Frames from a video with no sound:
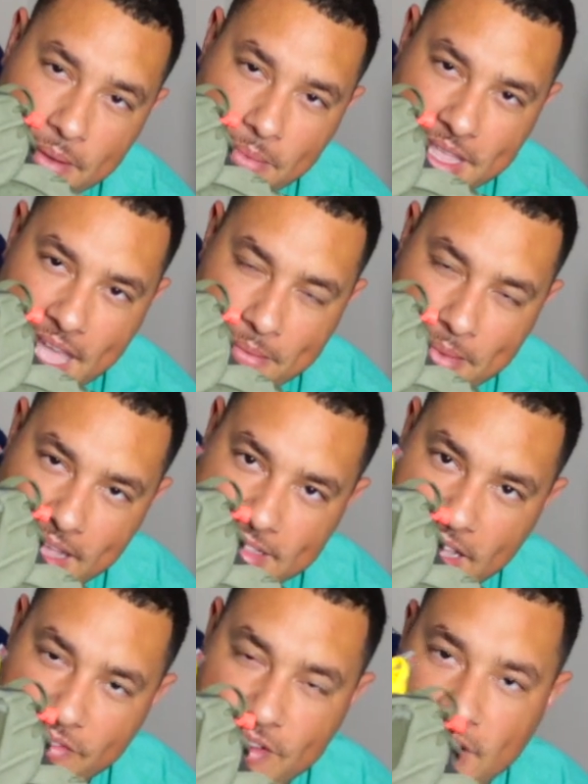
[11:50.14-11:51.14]
But yeah, man,
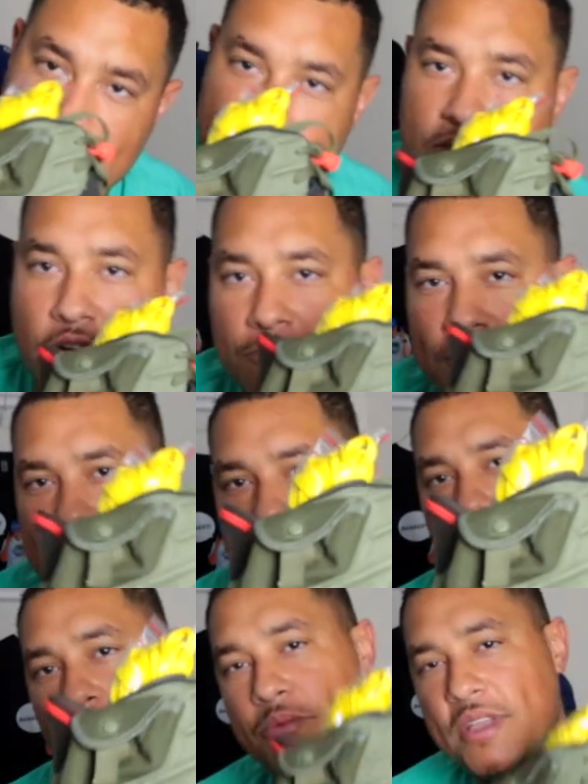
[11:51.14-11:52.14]
definitely dope, man. I
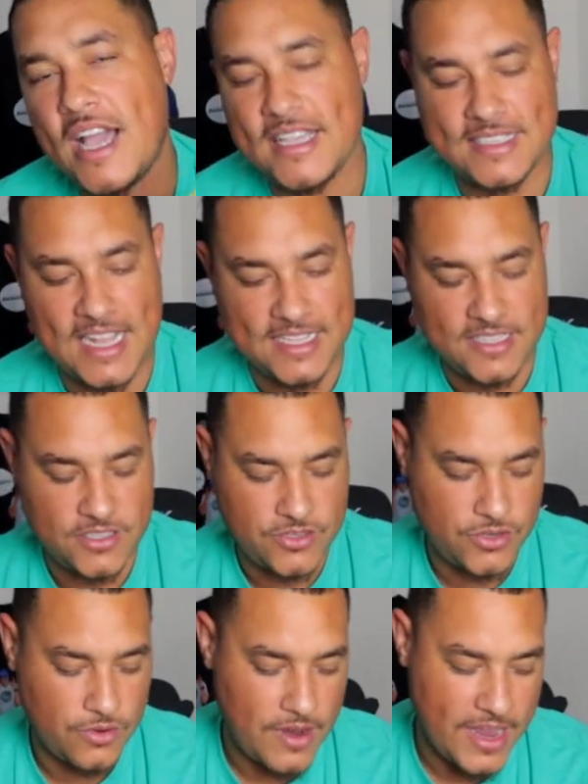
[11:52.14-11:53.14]
hope you guys like this
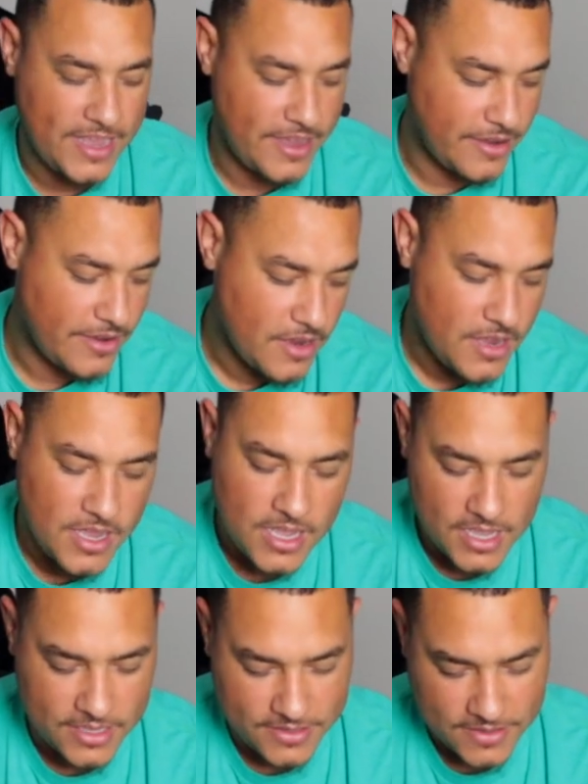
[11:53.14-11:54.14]
shoe right here.
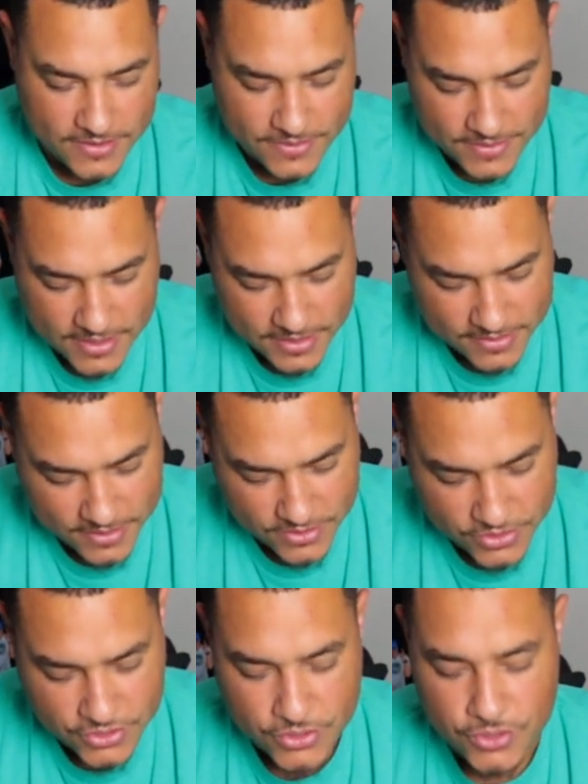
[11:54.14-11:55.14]
Is this
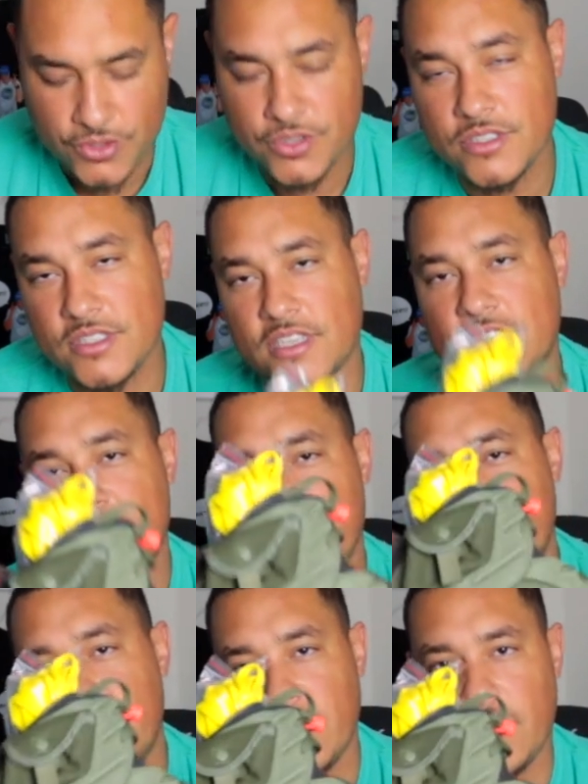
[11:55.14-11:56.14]
shoe the
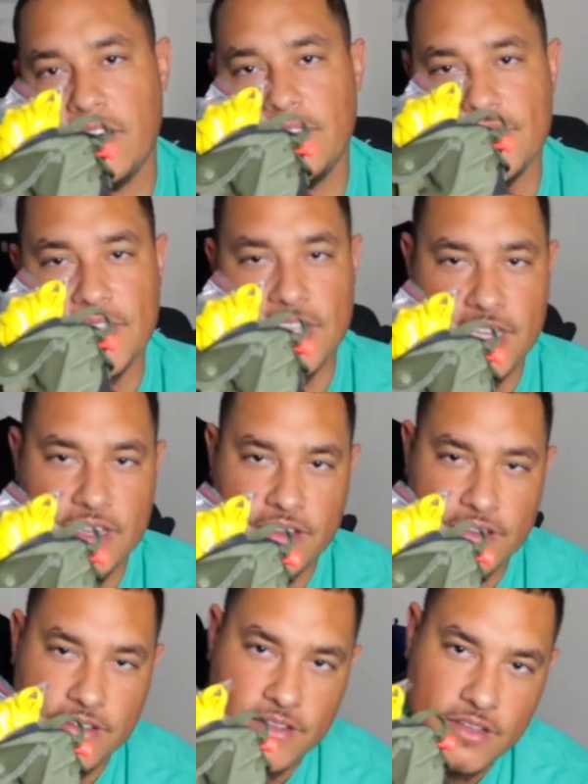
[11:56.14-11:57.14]
sneaker of the
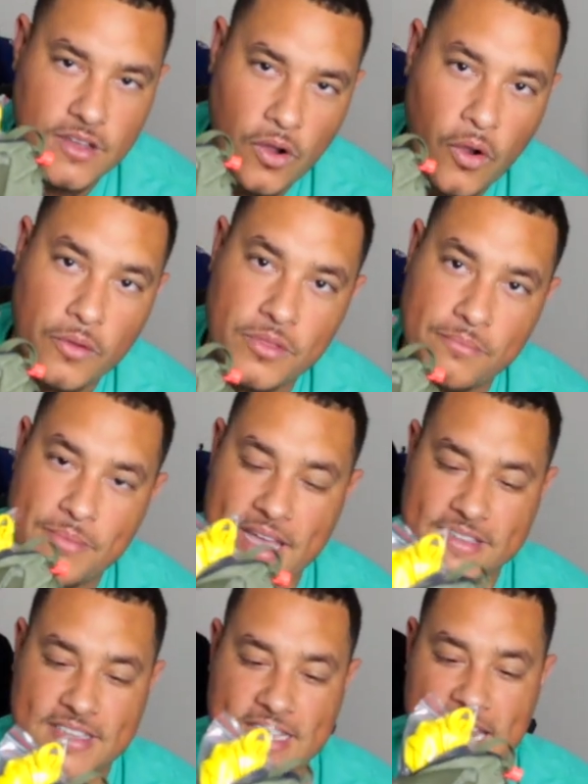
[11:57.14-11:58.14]
year or the
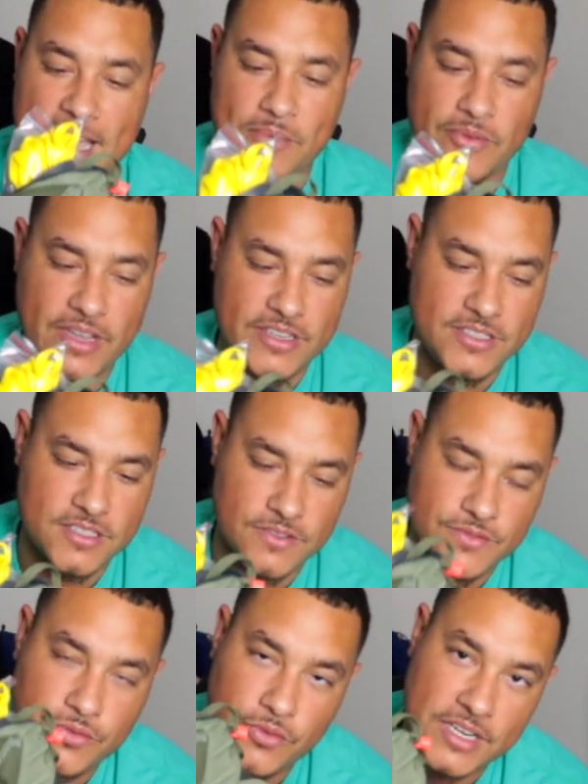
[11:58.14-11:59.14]
best collaboration
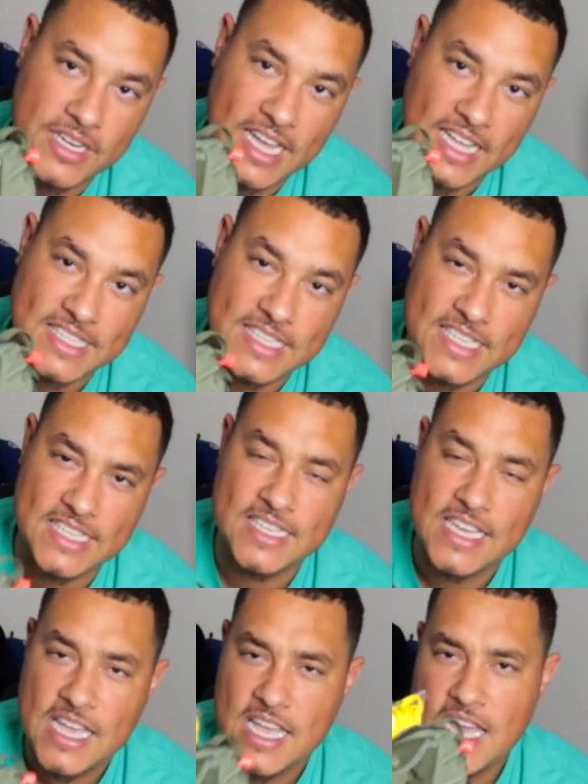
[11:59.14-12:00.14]
of 2019?
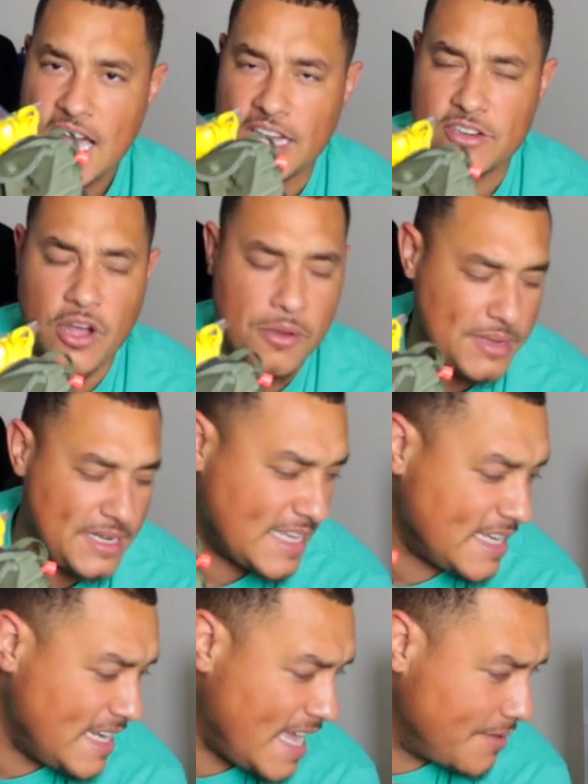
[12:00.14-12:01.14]
I don't know how
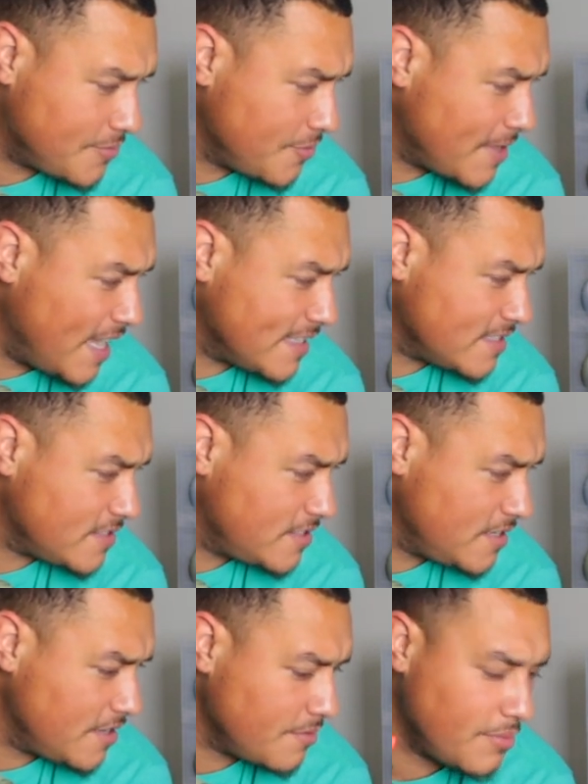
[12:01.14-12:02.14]
collabs we got this
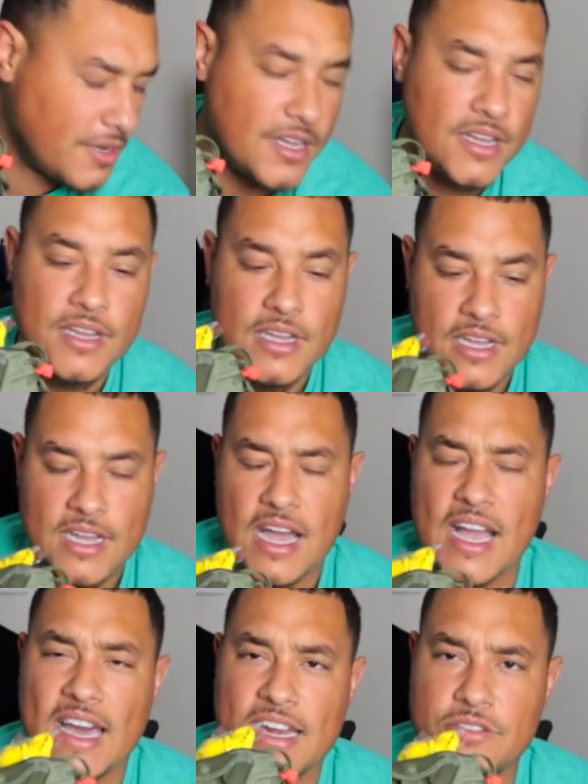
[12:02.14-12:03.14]
year, but
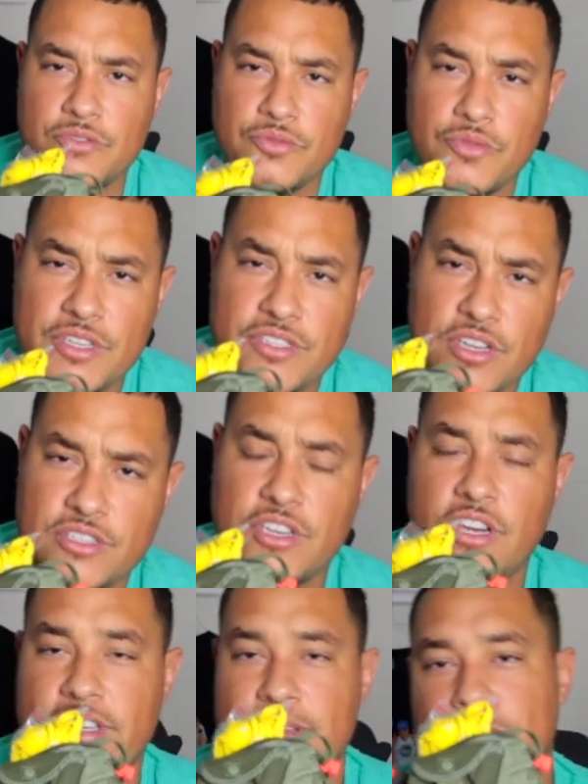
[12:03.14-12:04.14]
I gotta do research
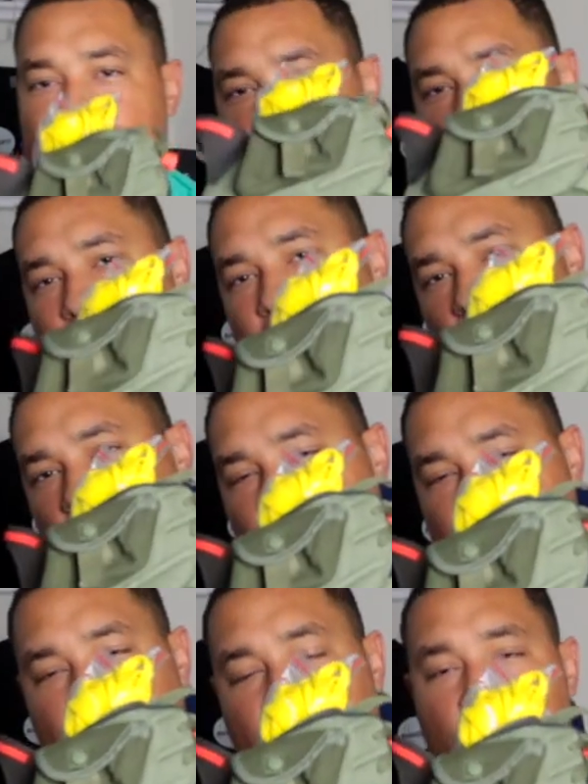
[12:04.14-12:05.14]
on it. But
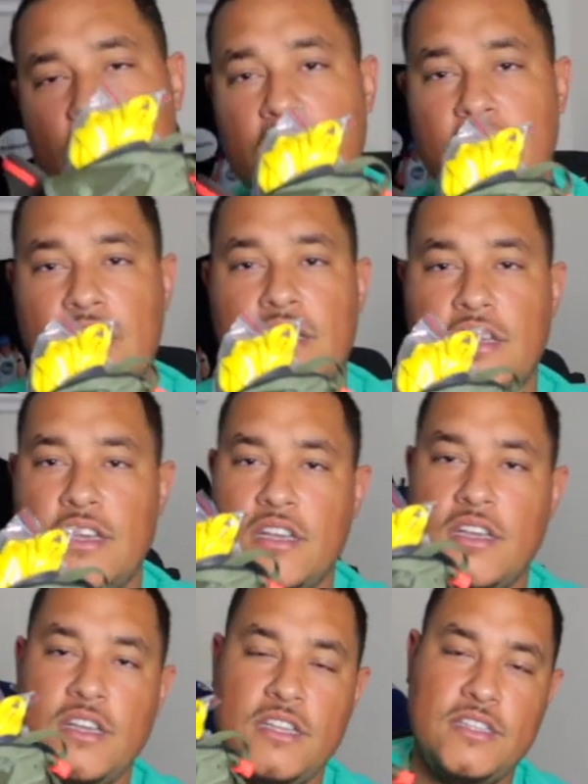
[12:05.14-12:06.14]
definitely,
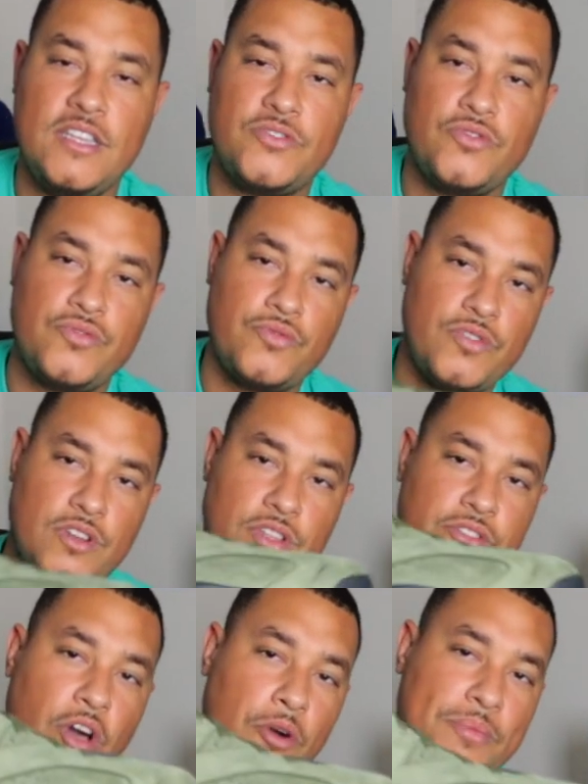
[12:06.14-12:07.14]
this one's one of
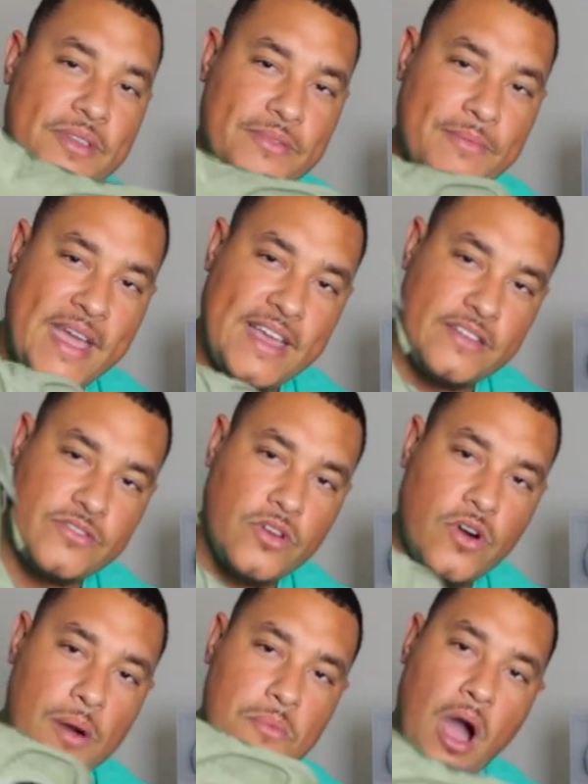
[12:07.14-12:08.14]
the dopest, man.
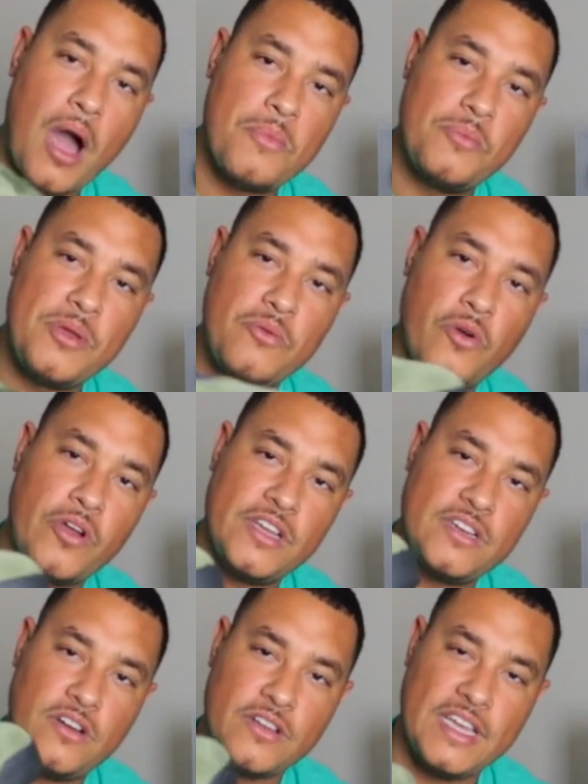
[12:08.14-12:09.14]
So I'm gonna be
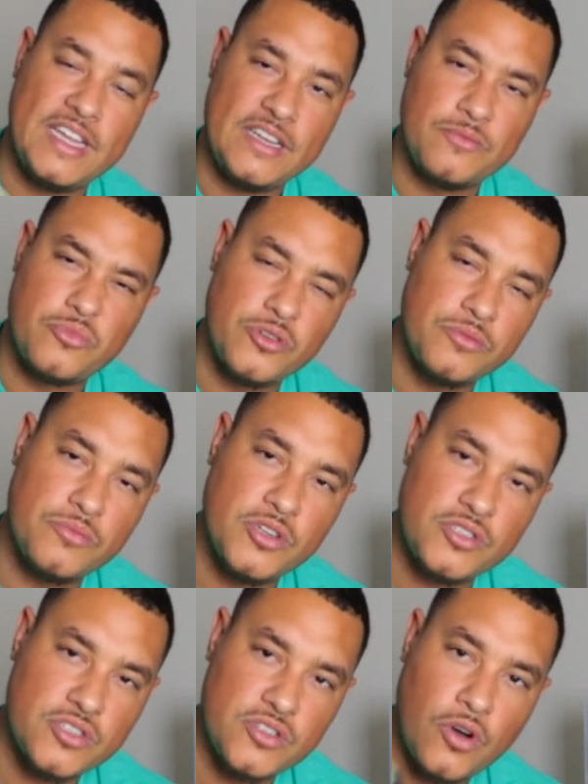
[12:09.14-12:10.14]
working on getting pretty
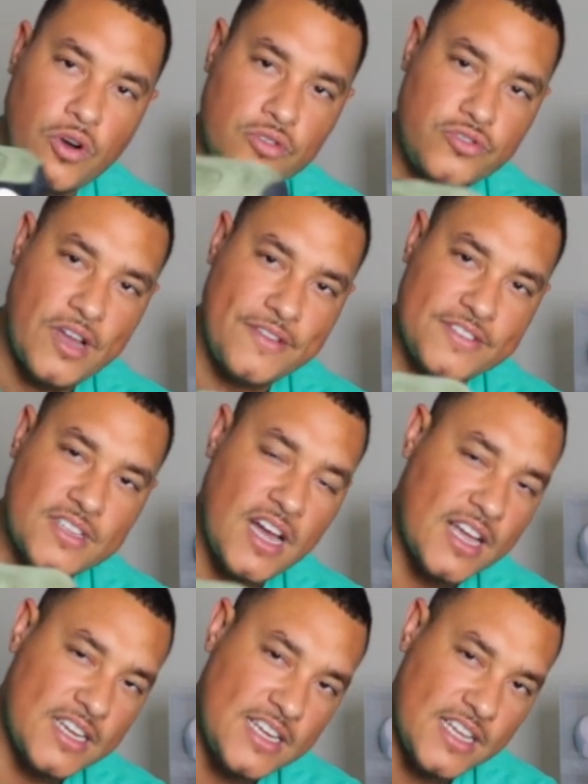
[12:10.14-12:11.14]
much the whole Travis
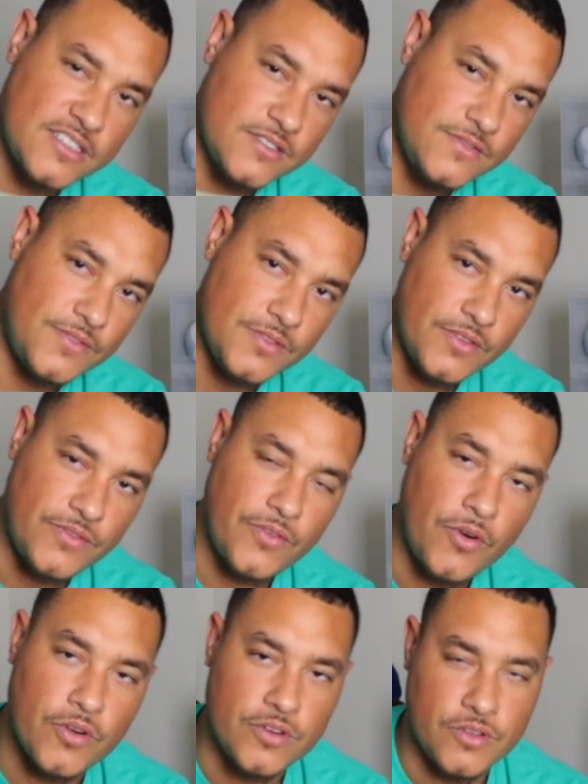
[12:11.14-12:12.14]
Scott collection, from the
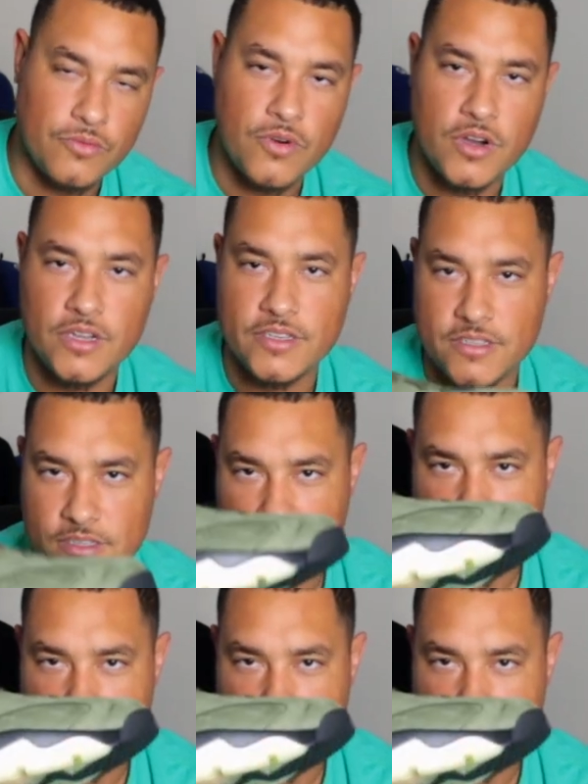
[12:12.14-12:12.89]
4, the 1,